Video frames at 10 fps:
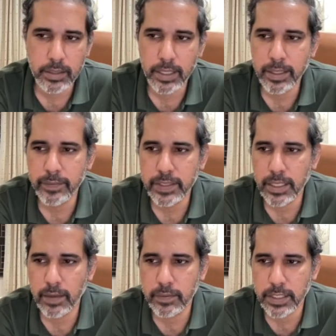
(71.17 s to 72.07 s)
Then I will
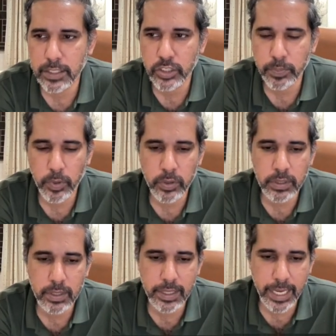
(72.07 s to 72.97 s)
touch
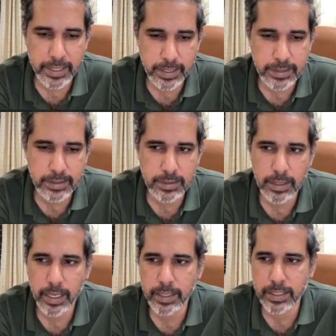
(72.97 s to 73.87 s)
upon lattice
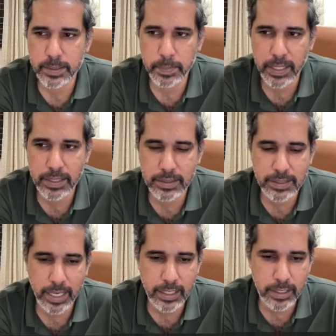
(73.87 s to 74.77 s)
and explain
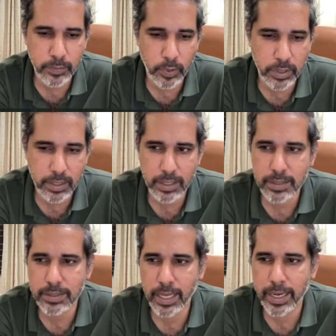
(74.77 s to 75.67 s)
exactly what it
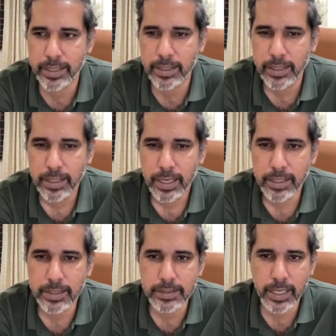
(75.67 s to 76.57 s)
is. And
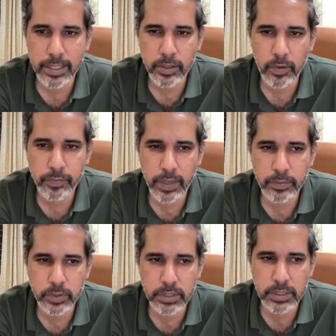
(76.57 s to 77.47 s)
it is kind of, I
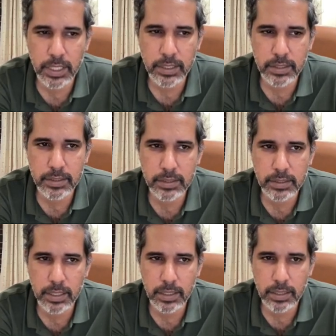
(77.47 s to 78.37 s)
would say, the
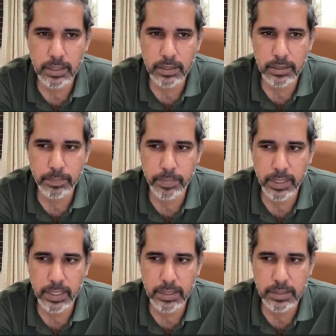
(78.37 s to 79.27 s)
single
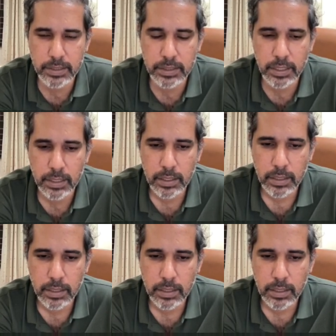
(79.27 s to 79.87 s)
biggest